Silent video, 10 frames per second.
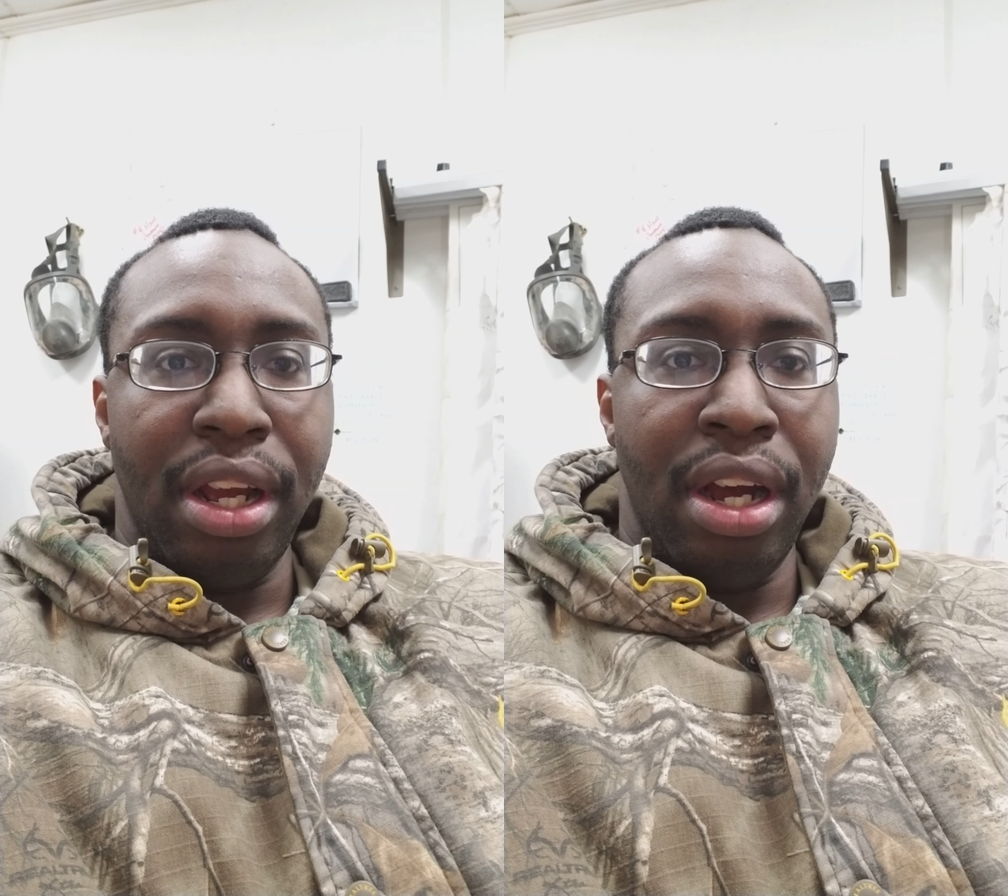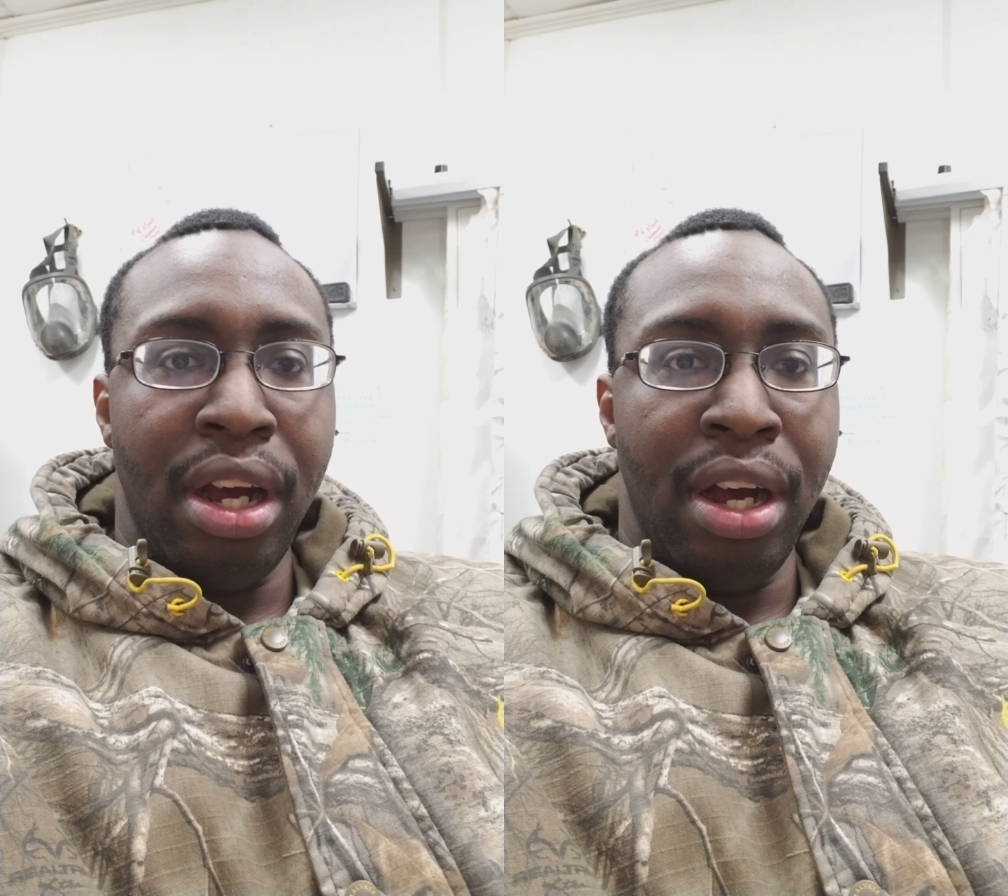
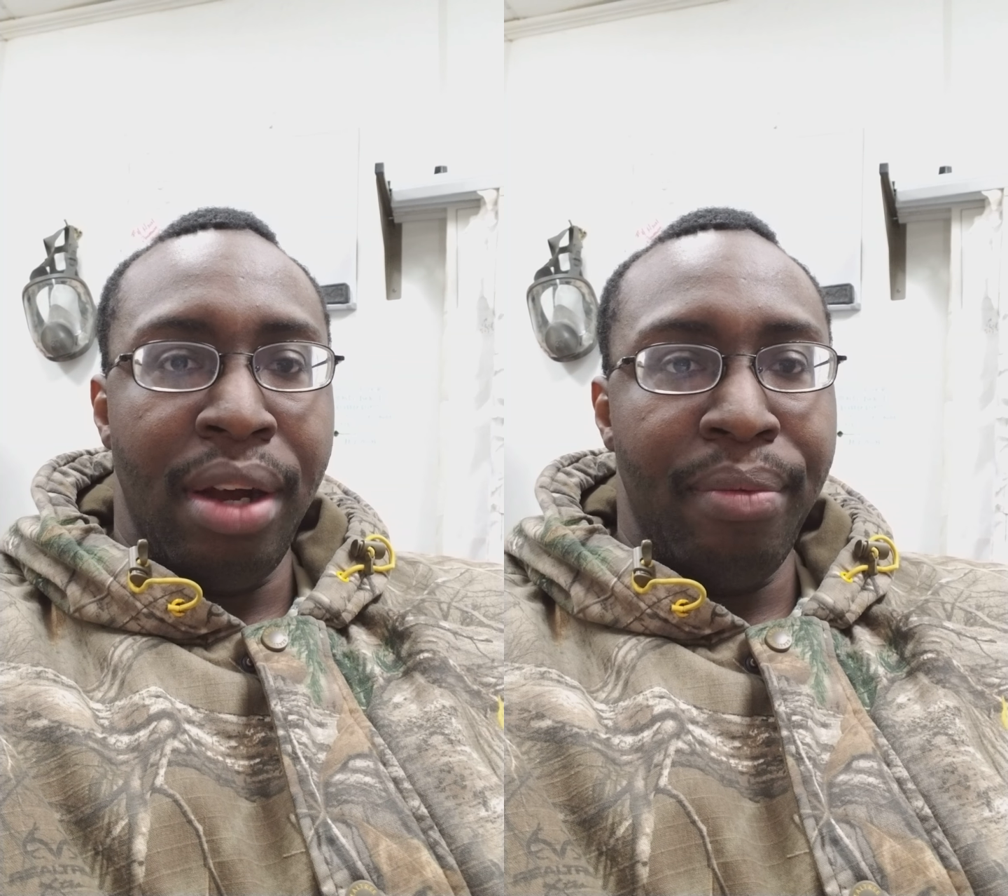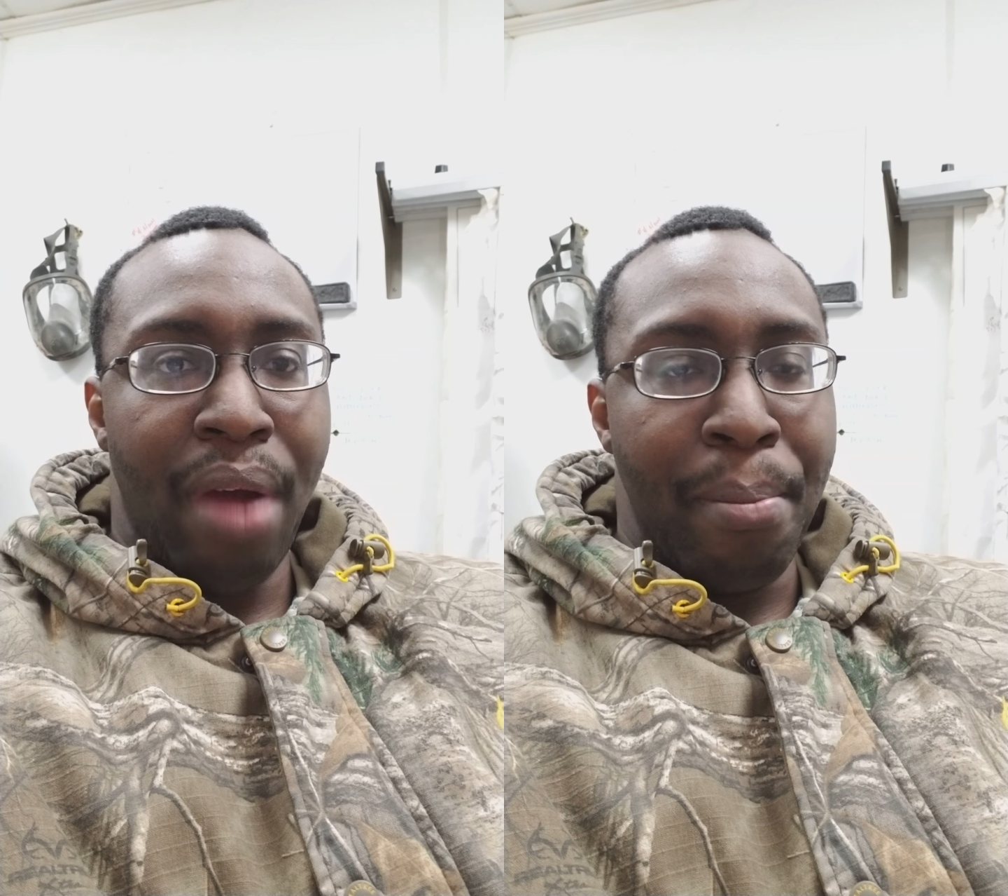
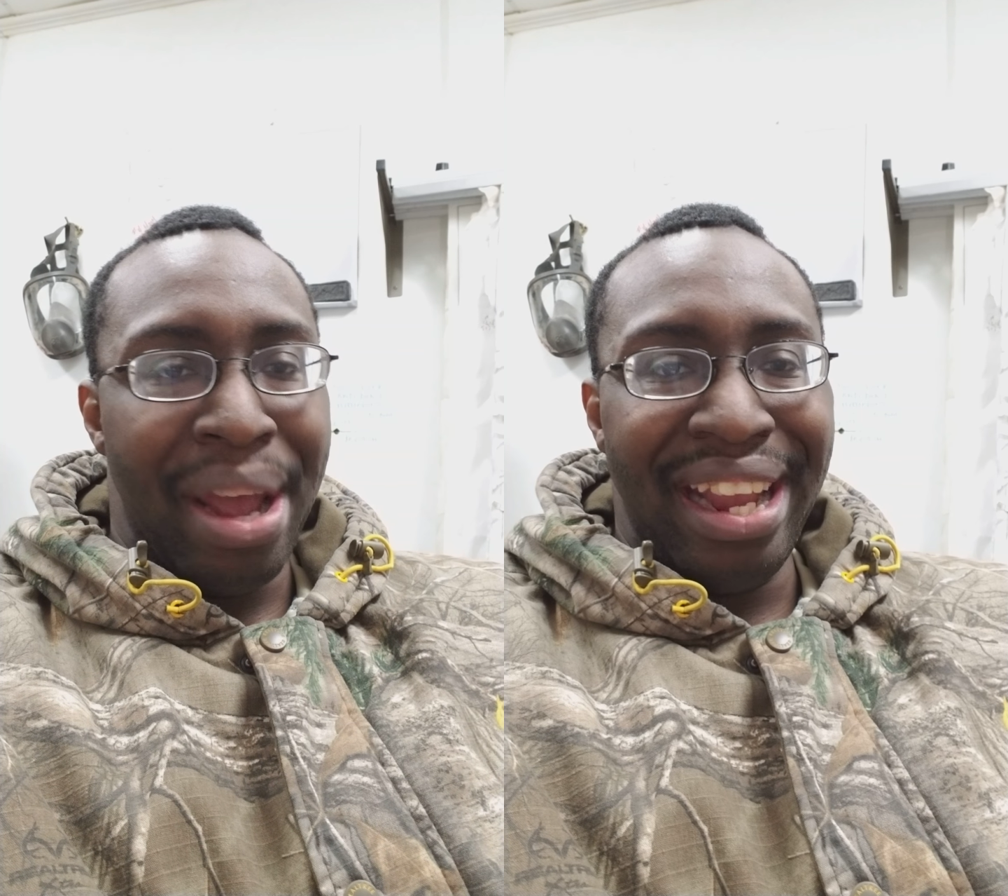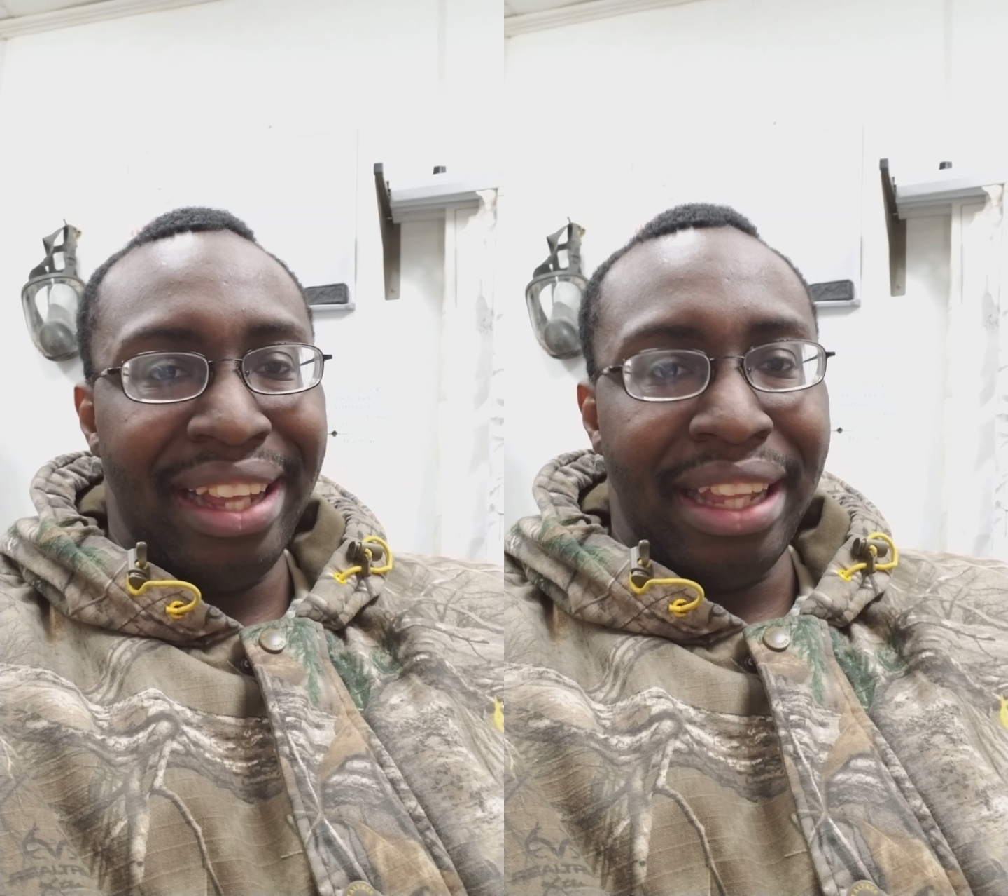I
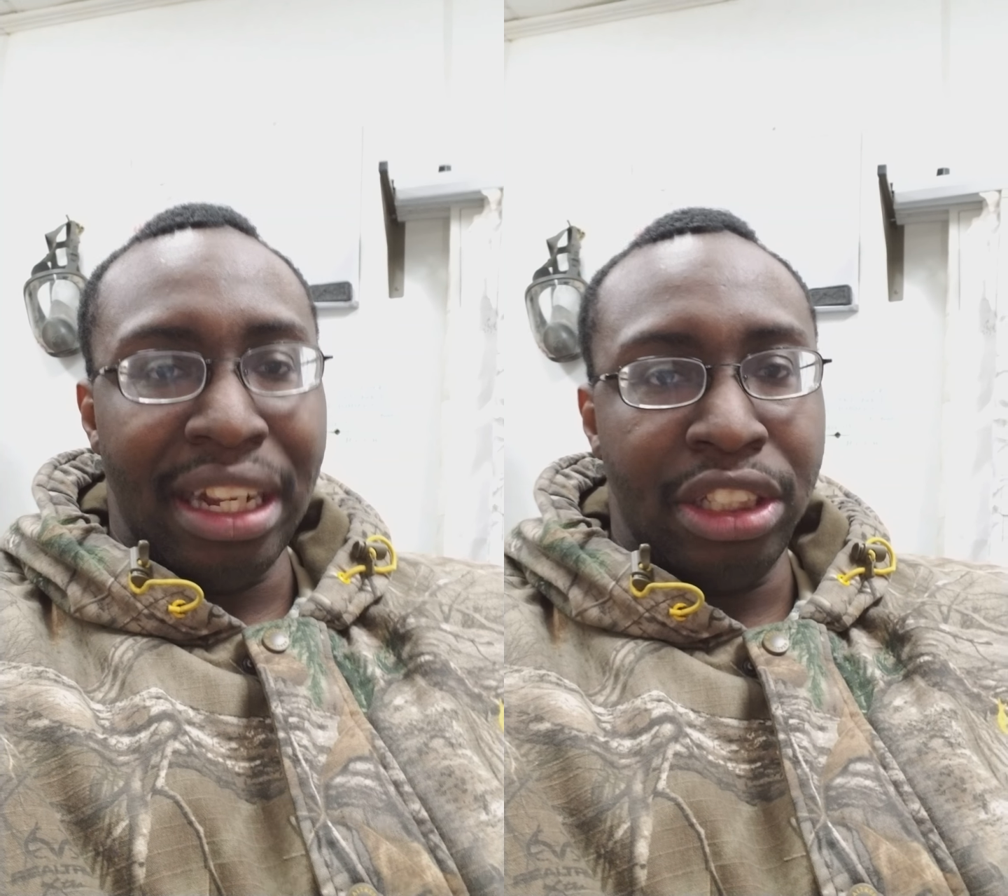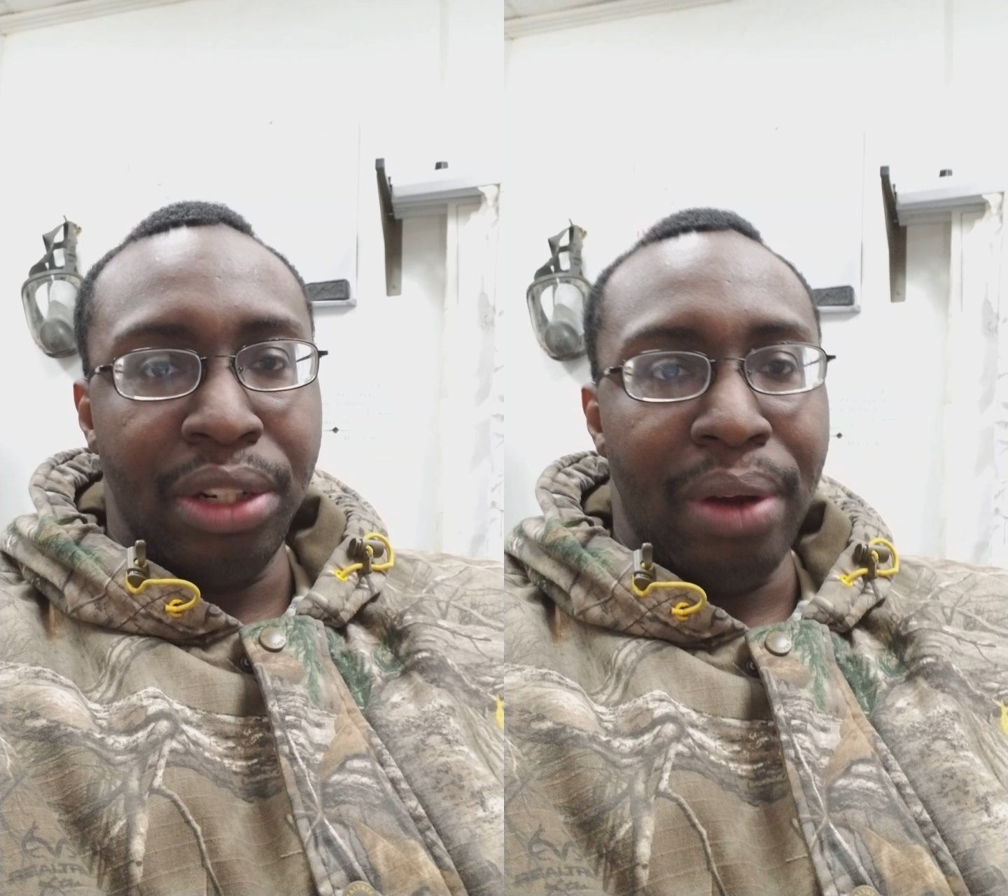may get
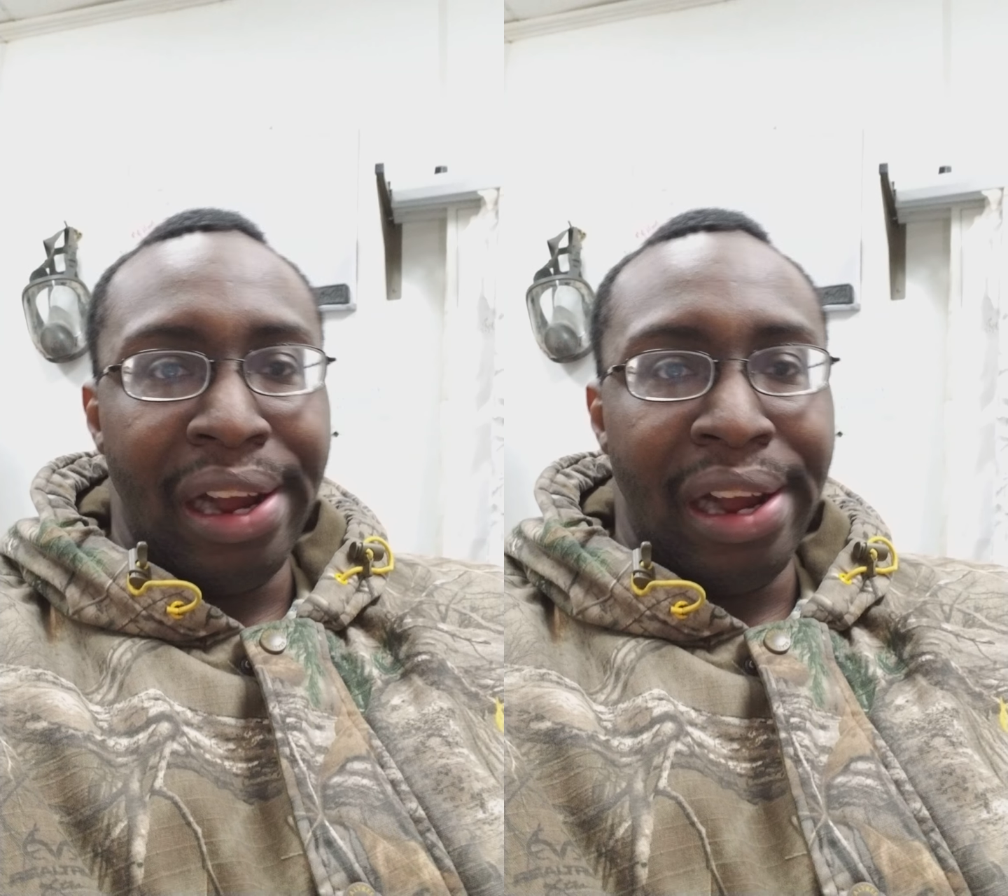that too.